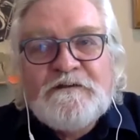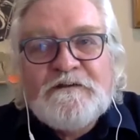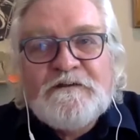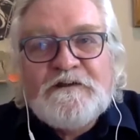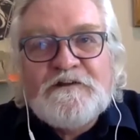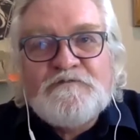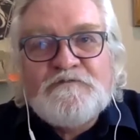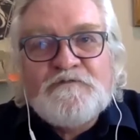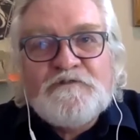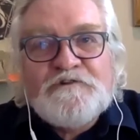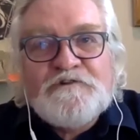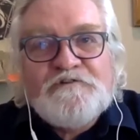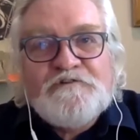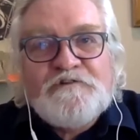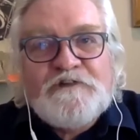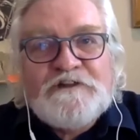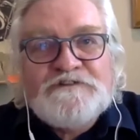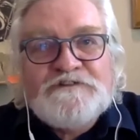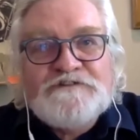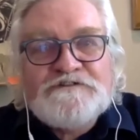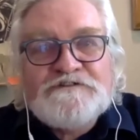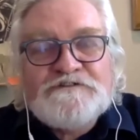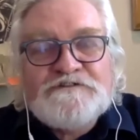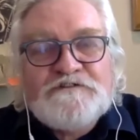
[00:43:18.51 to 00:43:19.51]
It would
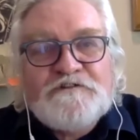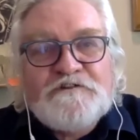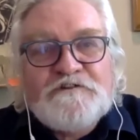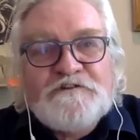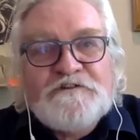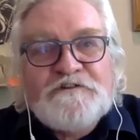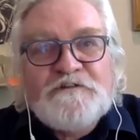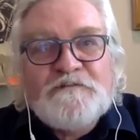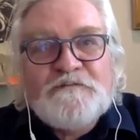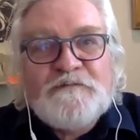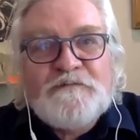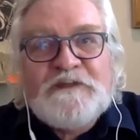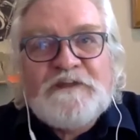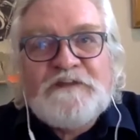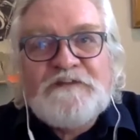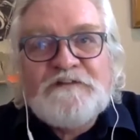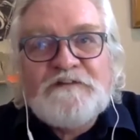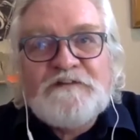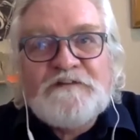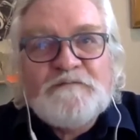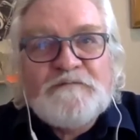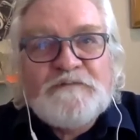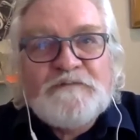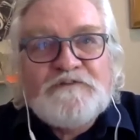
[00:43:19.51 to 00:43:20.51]
register on the
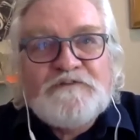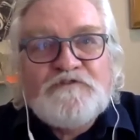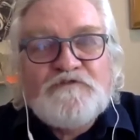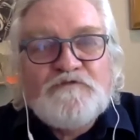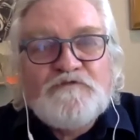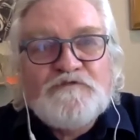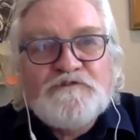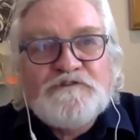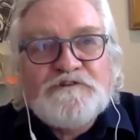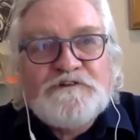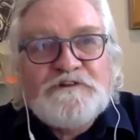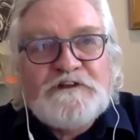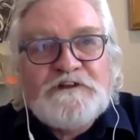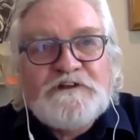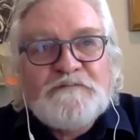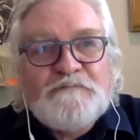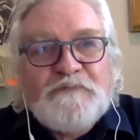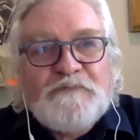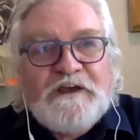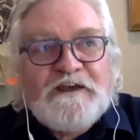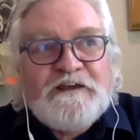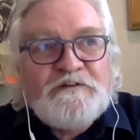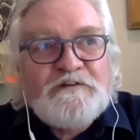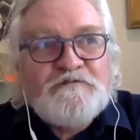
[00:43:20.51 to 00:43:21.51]
meter, but you wouldn't get
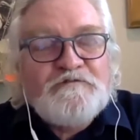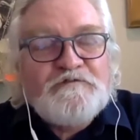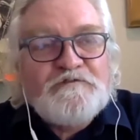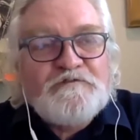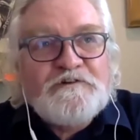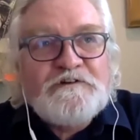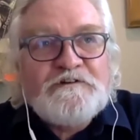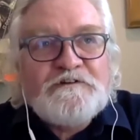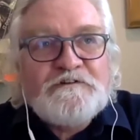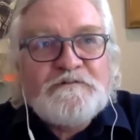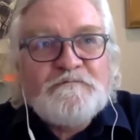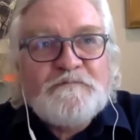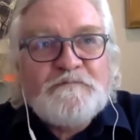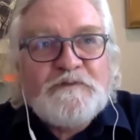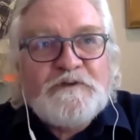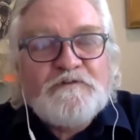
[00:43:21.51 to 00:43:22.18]
paid for it mm.